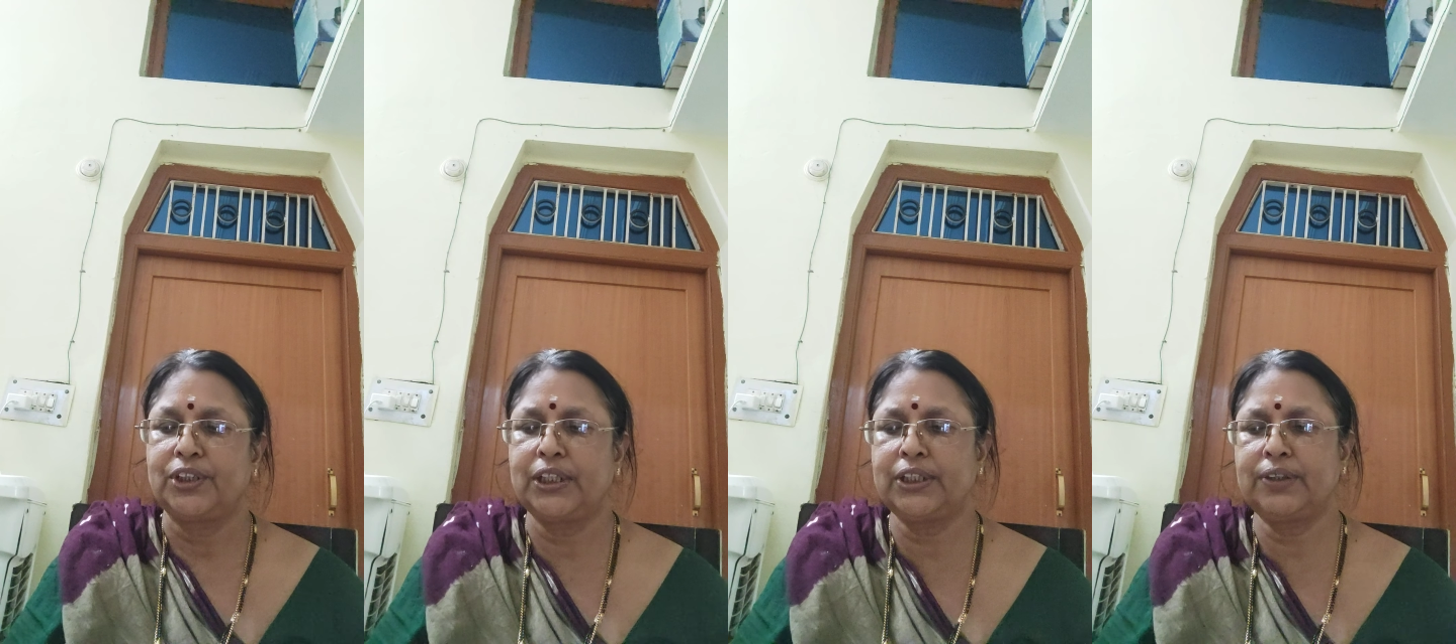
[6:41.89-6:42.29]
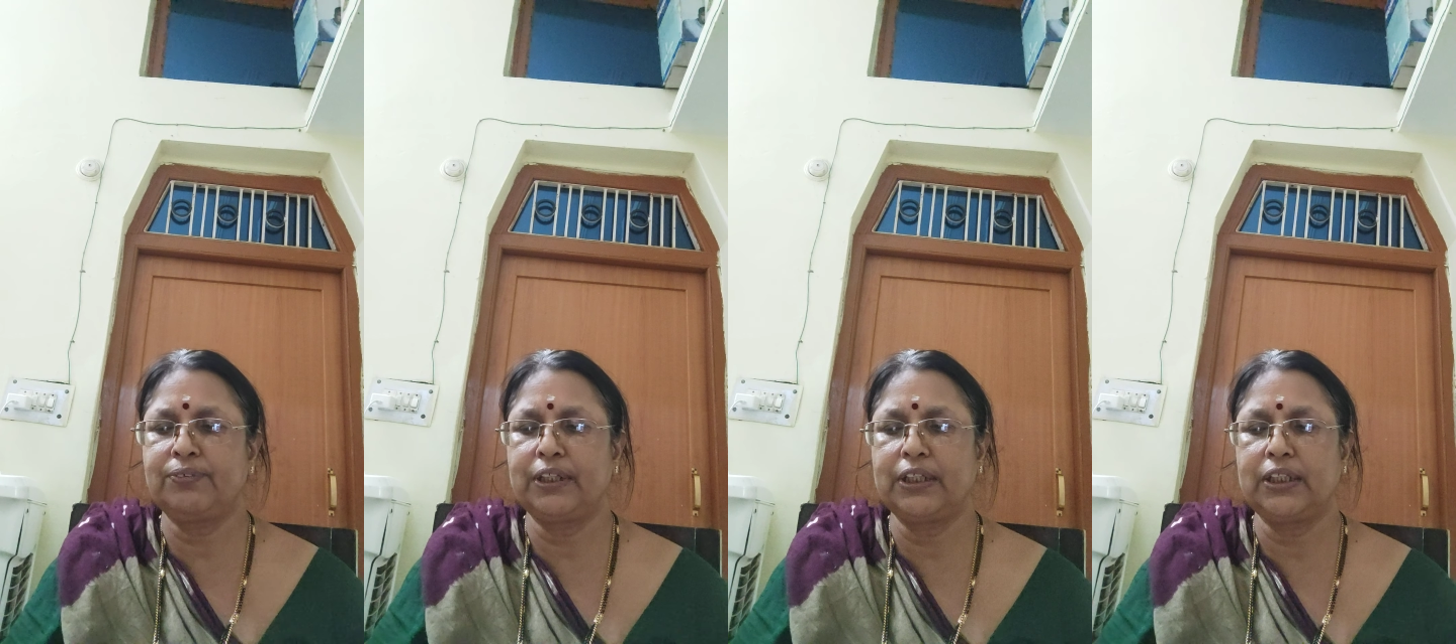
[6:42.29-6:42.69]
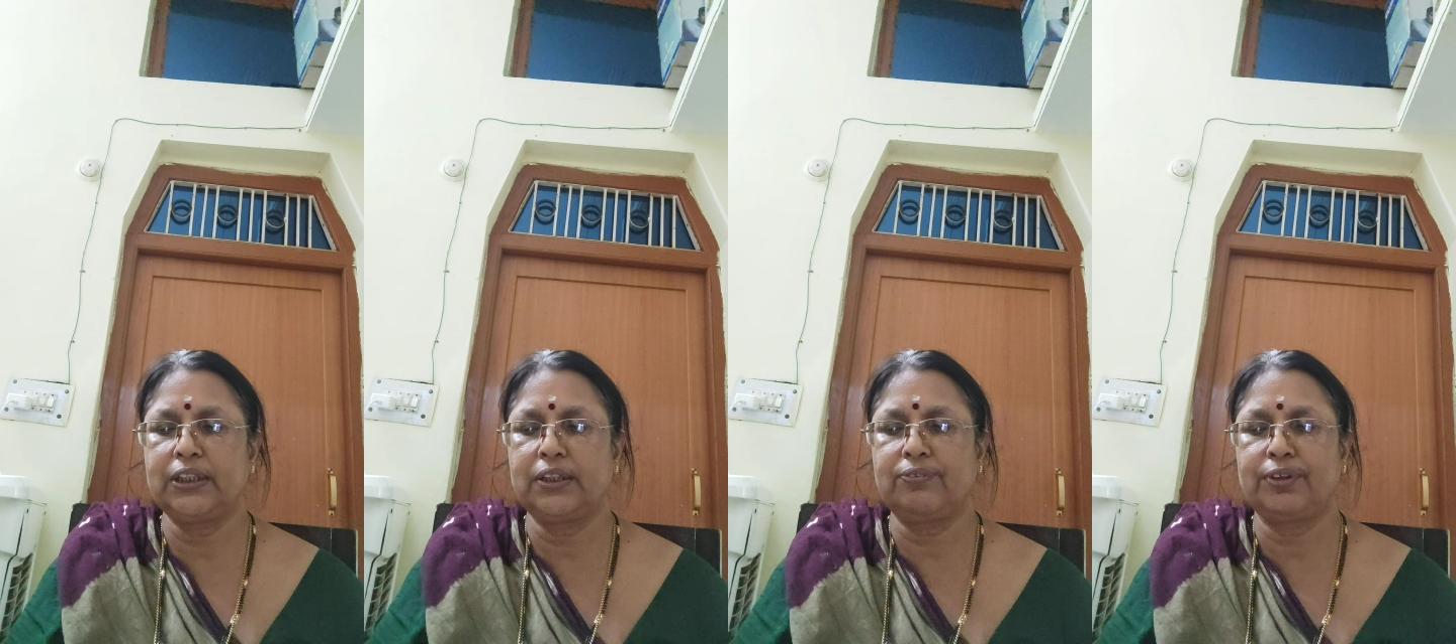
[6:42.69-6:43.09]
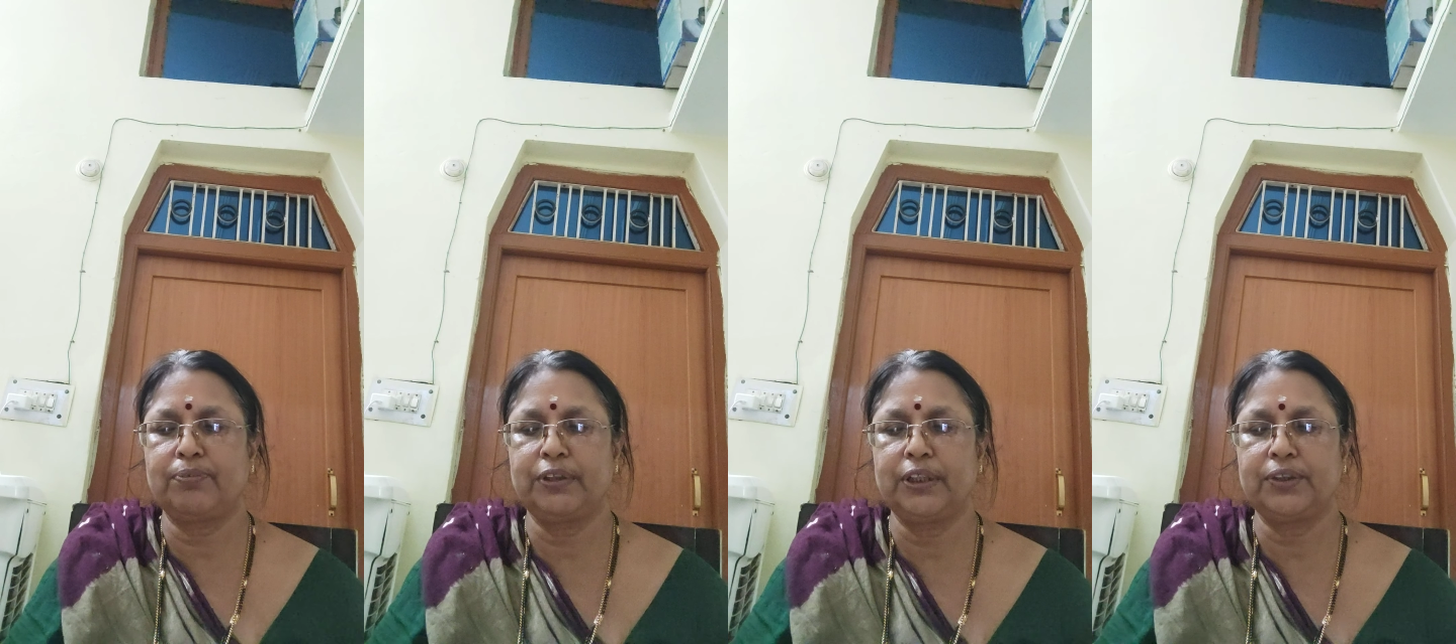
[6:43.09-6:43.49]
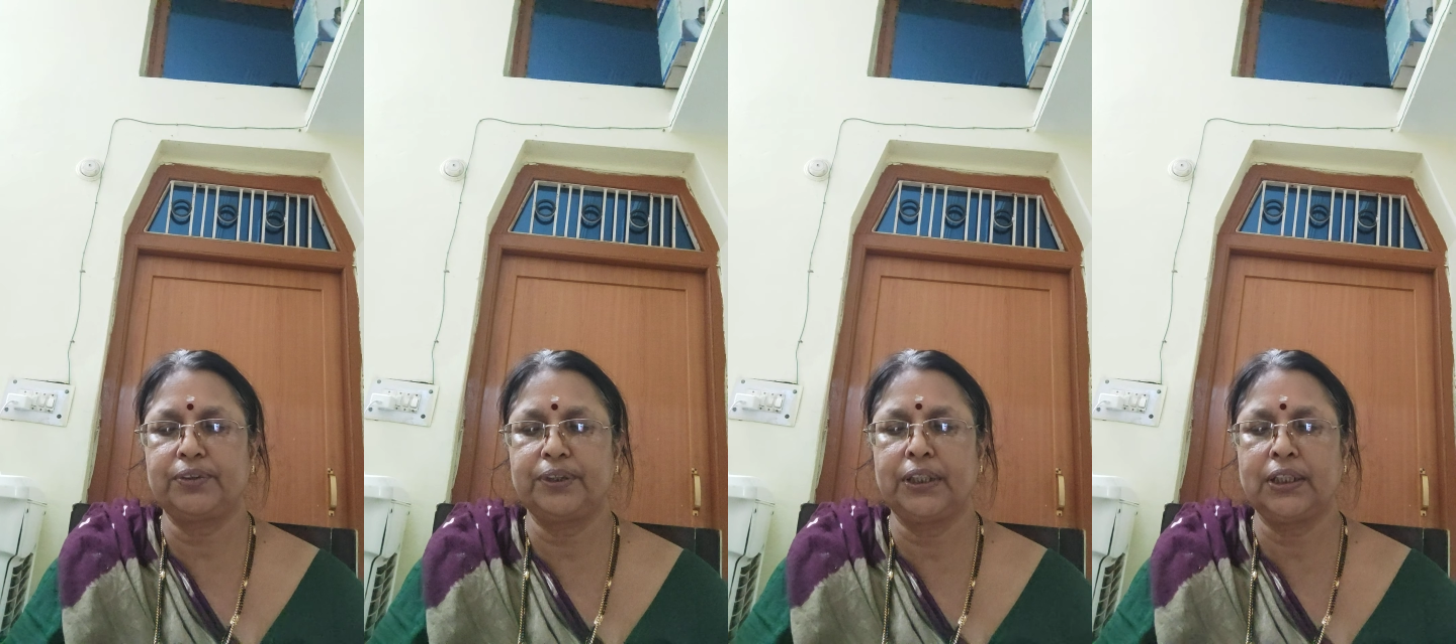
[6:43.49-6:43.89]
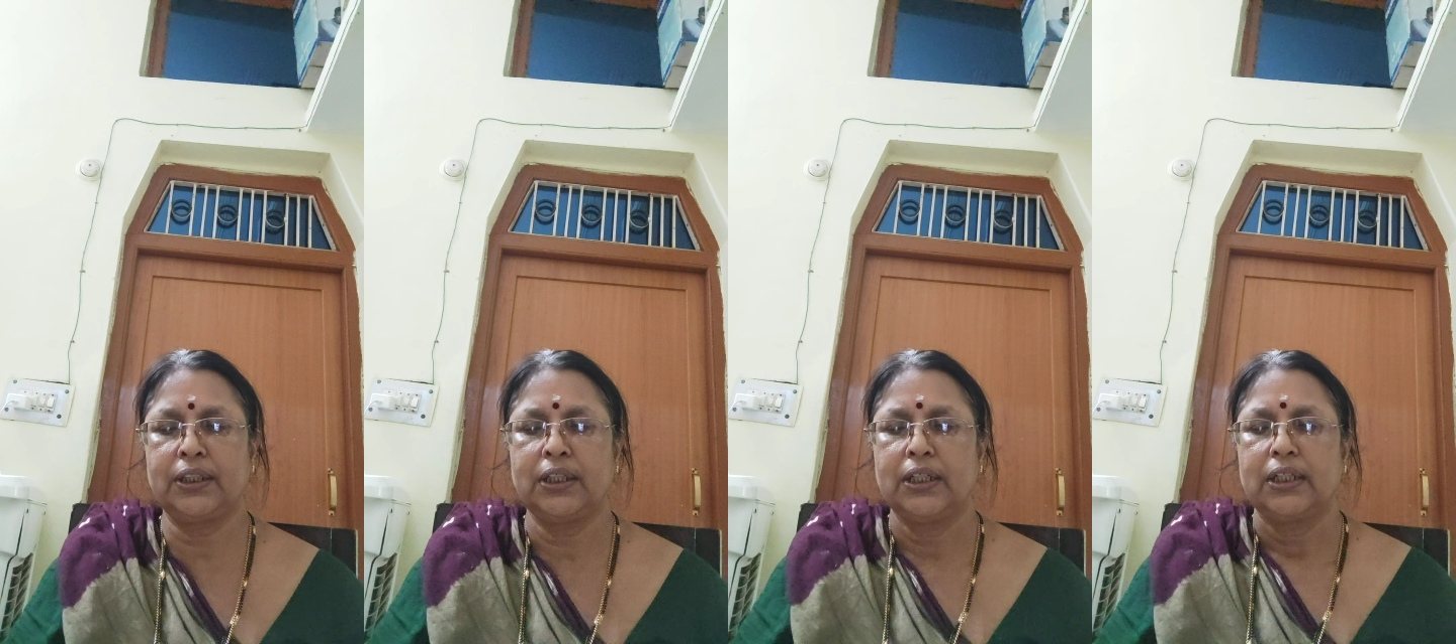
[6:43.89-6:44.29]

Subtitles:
changed very little from year to year.